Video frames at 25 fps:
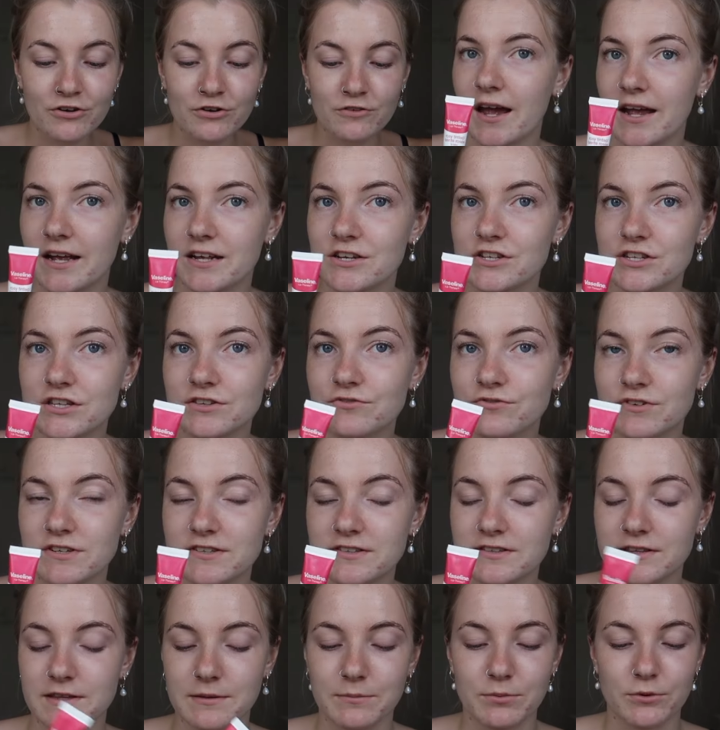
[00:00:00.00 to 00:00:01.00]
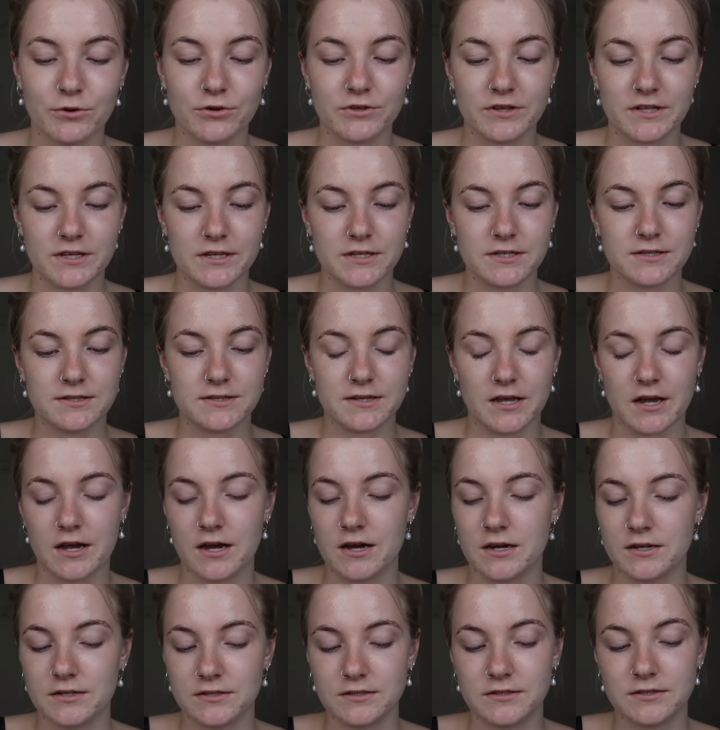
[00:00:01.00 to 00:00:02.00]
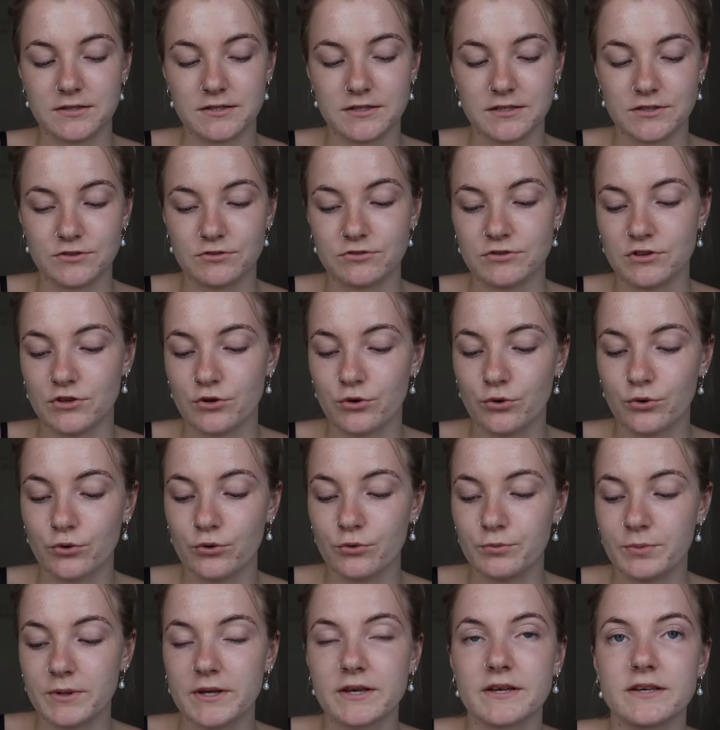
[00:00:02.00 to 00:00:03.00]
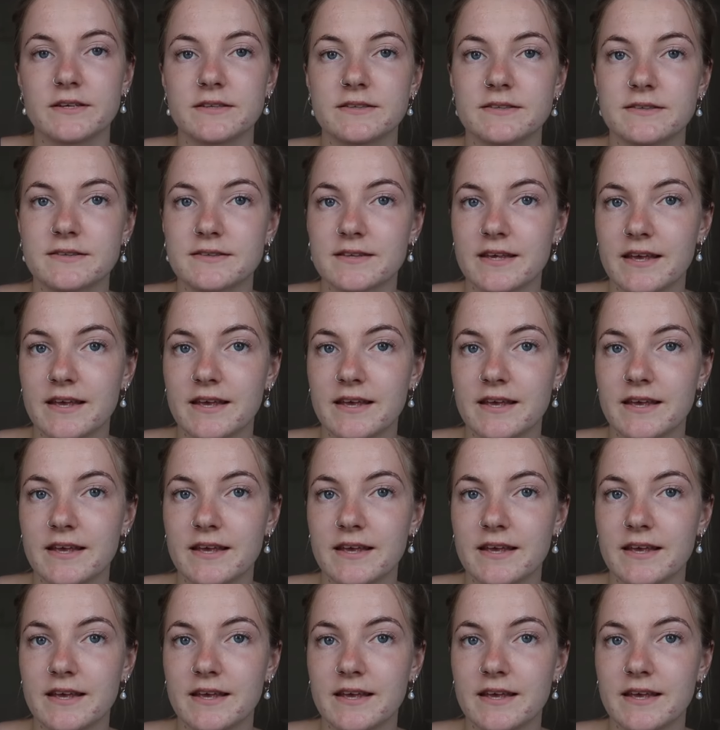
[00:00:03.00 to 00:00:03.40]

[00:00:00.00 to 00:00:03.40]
I actually recently bought this and it's really cool because